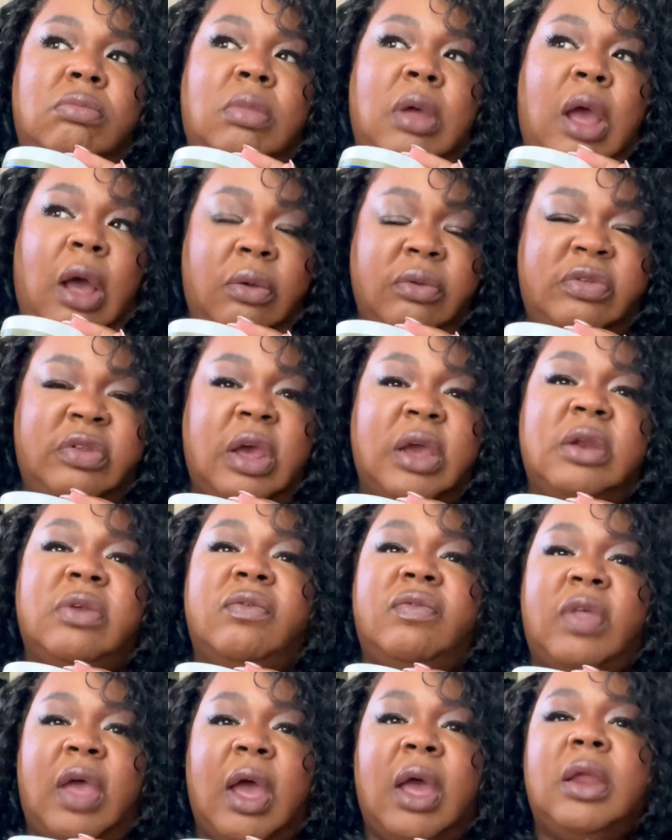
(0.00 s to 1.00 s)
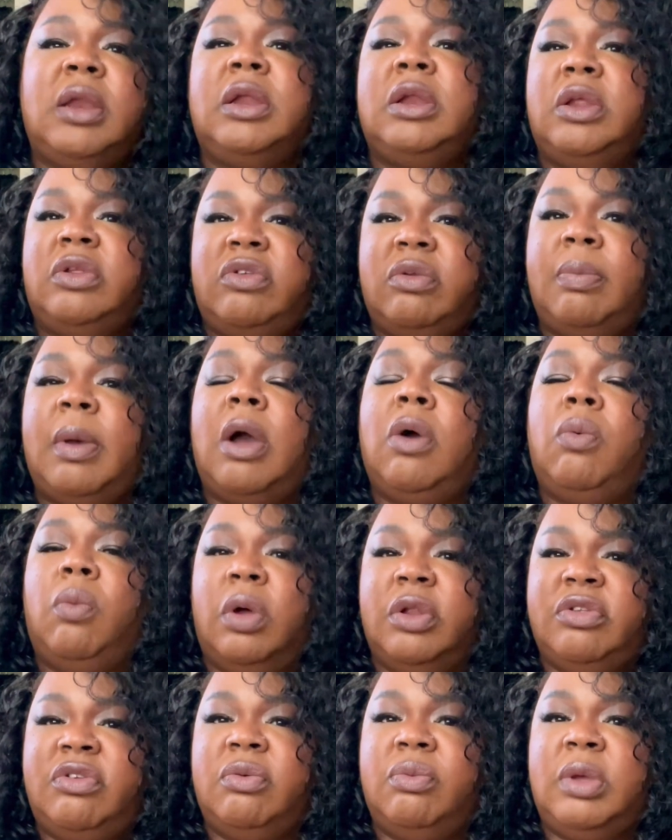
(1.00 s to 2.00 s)
Outside of that, it is about
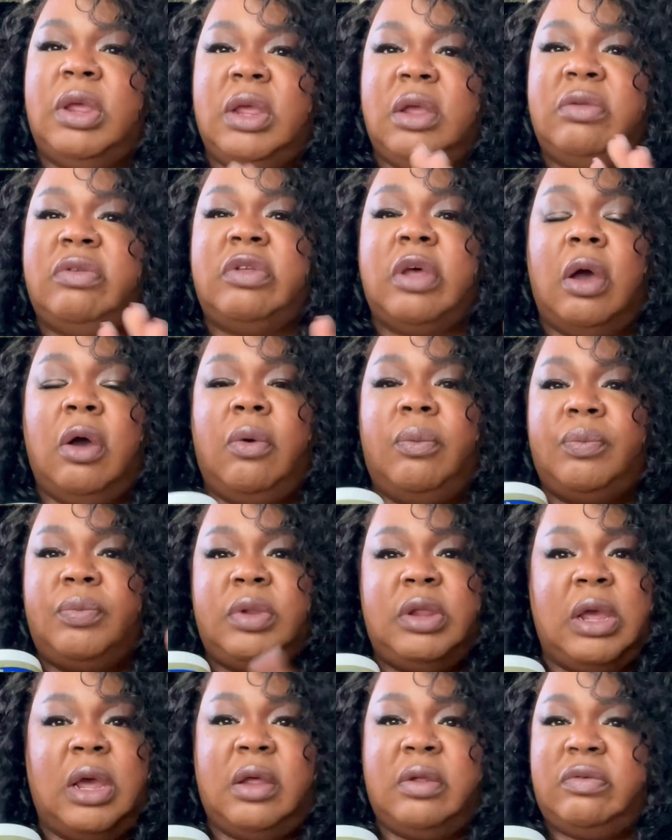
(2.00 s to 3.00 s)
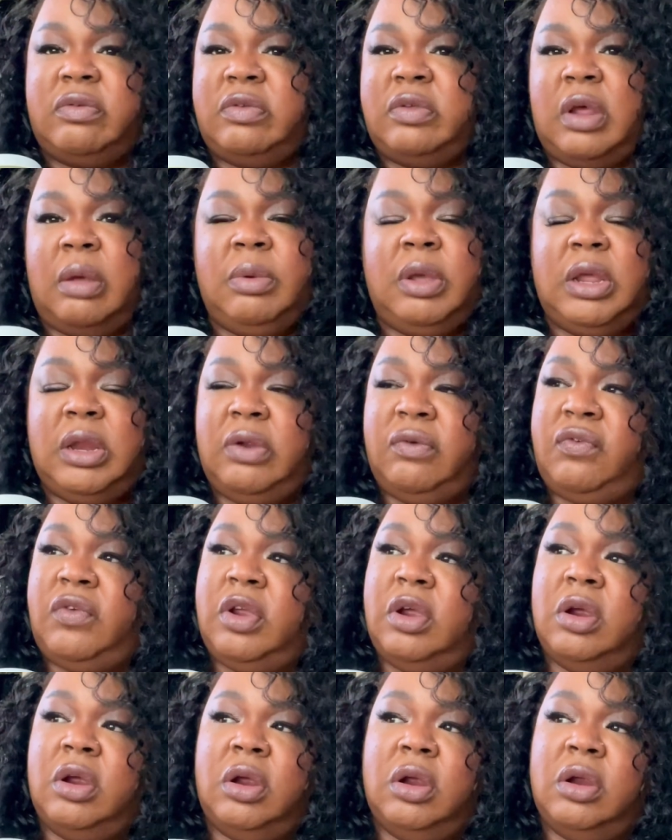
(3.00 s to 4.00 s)
once a week. So yes, I mean, if
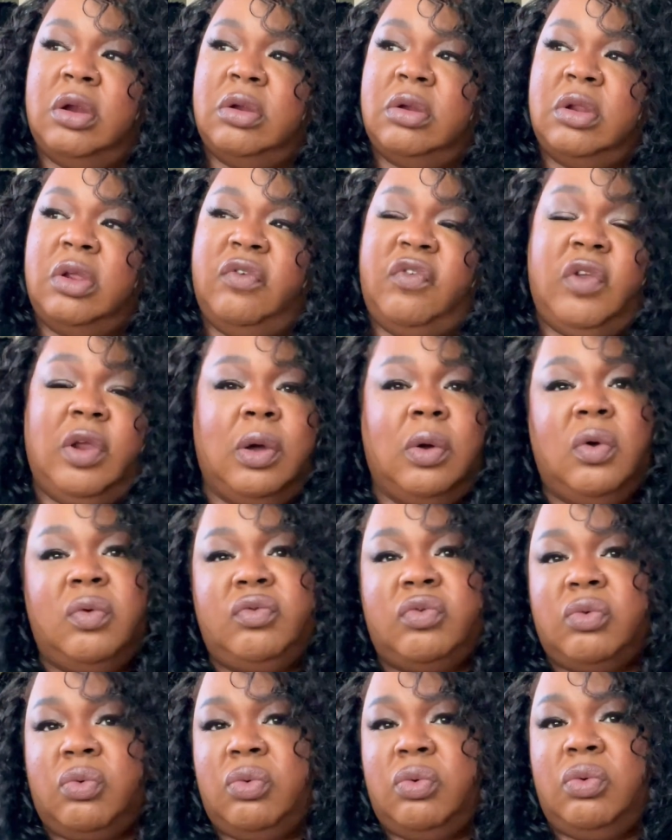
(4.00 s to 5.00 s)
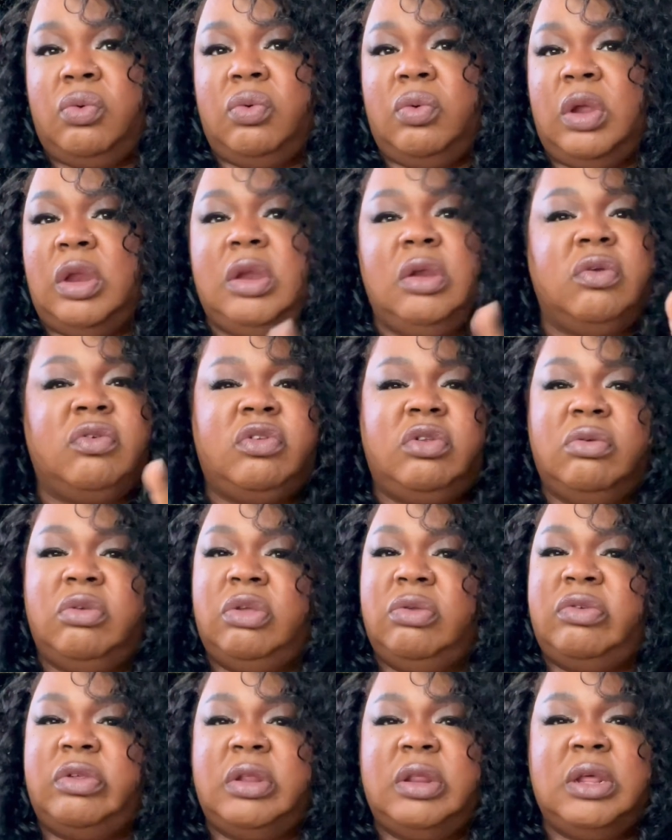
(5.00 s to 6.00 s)
you're old school and you're still
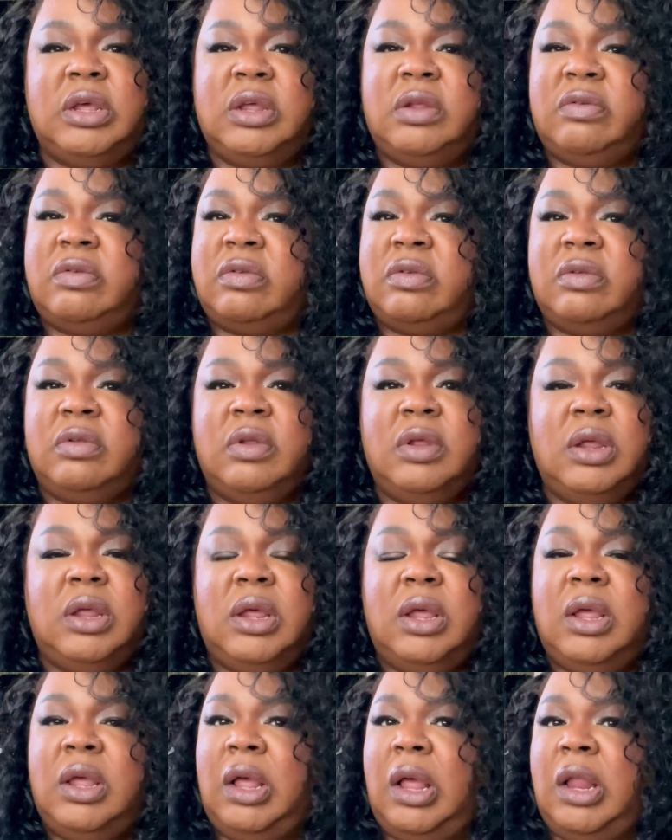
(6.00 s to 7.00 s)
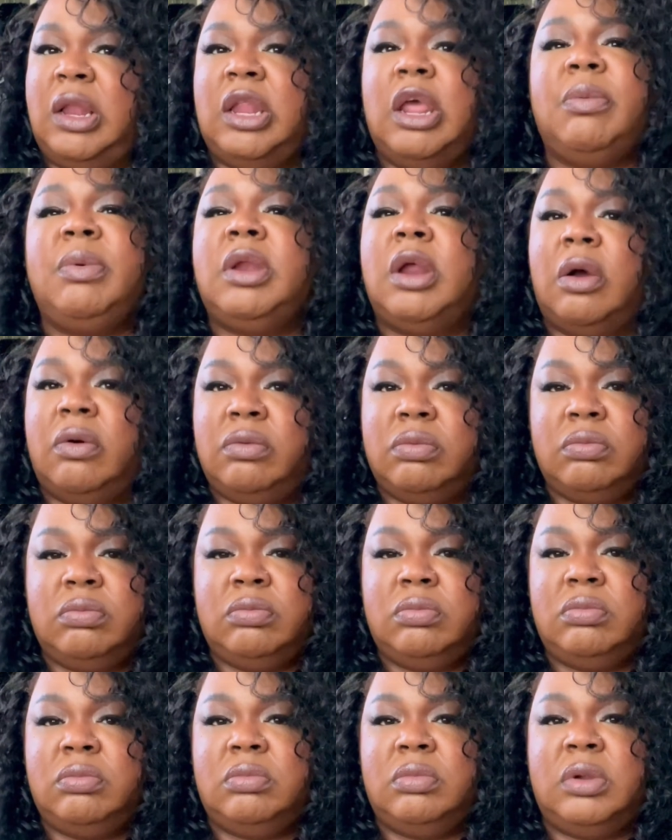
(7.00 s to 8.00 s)
using this, Let me know.
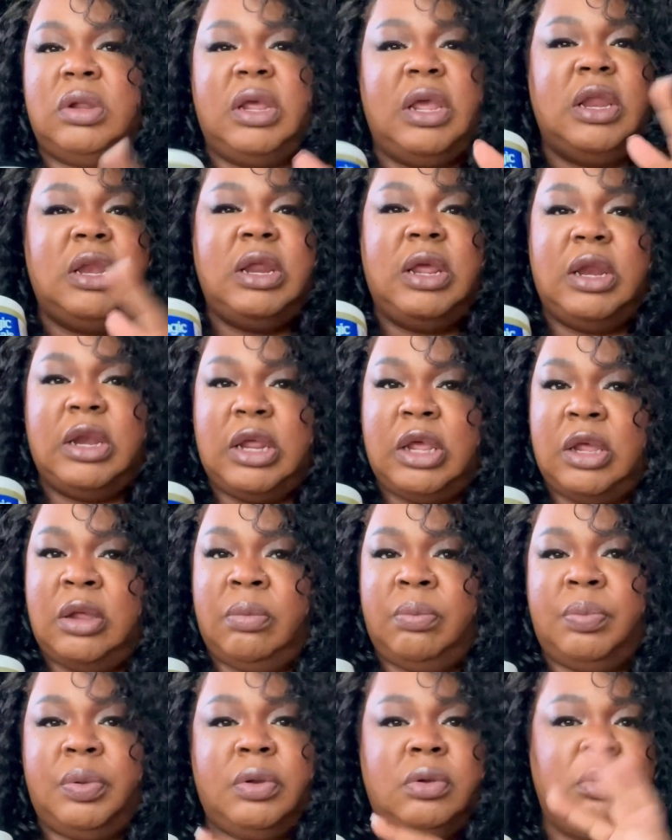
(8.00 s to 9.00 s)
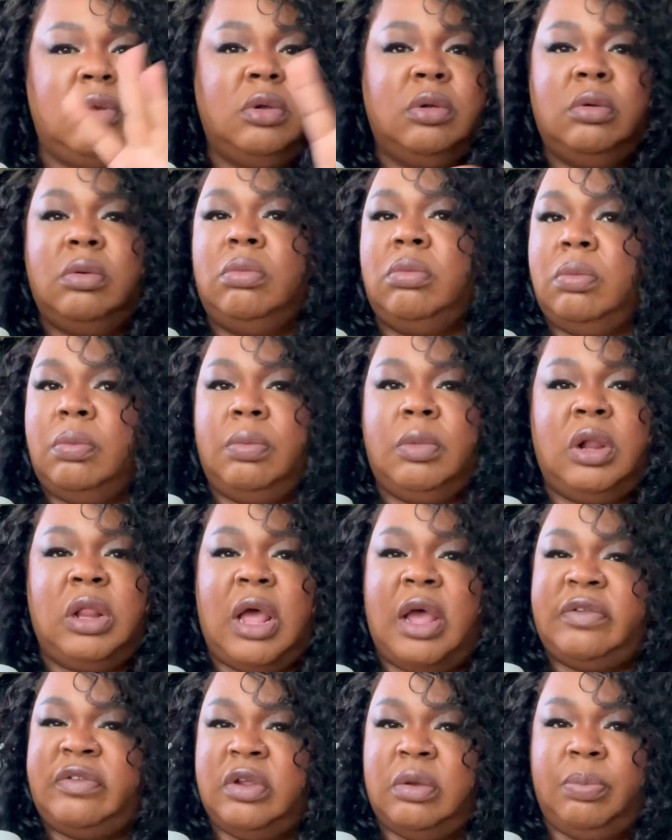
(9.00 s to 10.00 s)
Indian hemp,
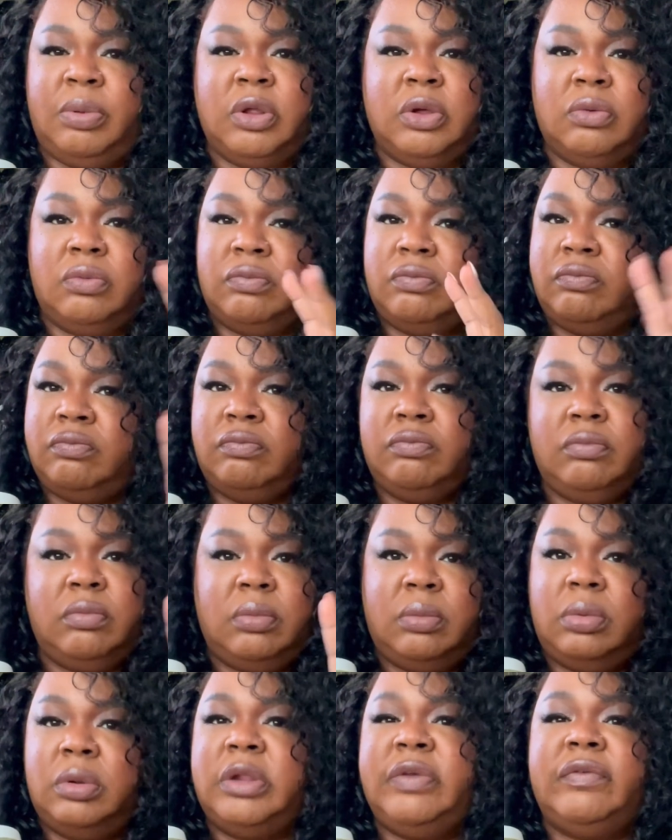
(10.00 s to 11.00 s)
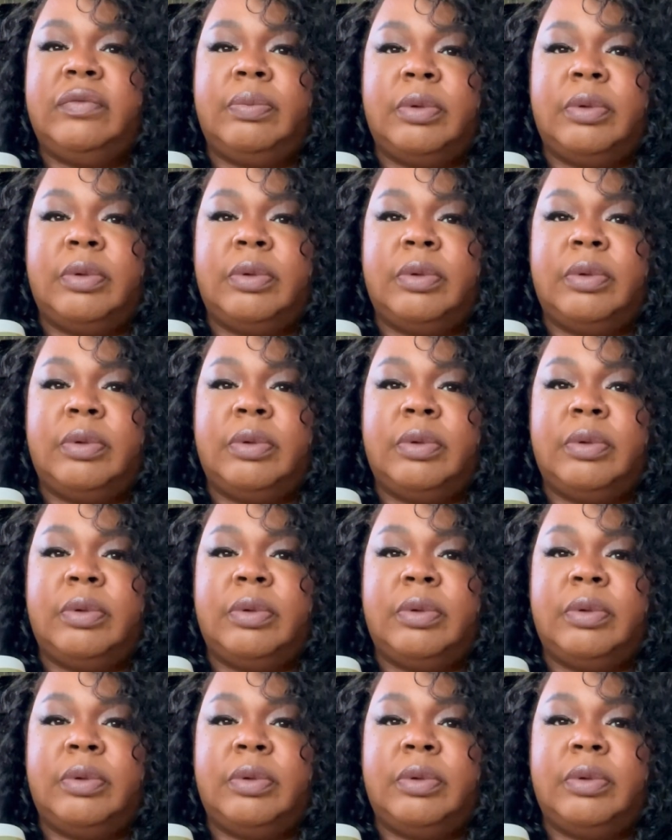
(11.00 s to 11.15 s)
classic blue. Leave it